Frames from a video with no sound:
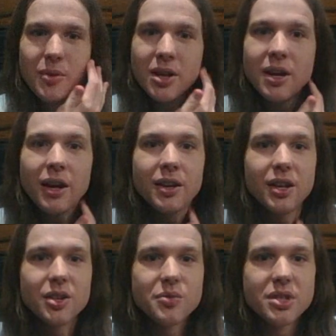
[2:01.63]

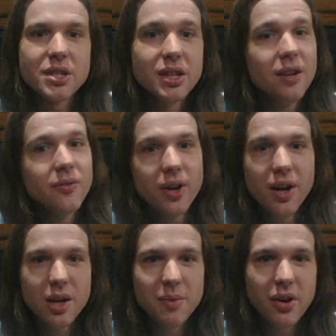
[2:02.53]
connected is we just love
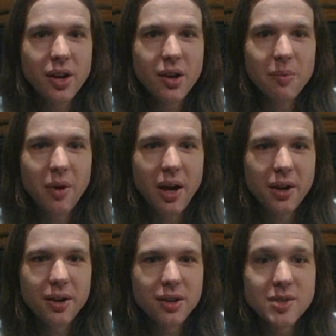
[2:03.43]
talking about Harry
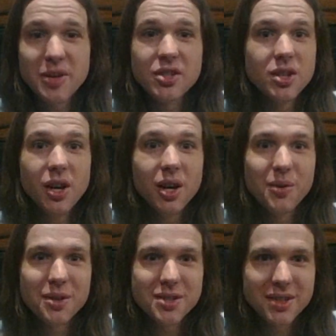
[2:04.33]
Potter, especially
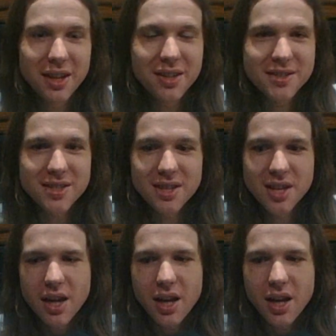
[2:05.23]
Hogwarts Legacy.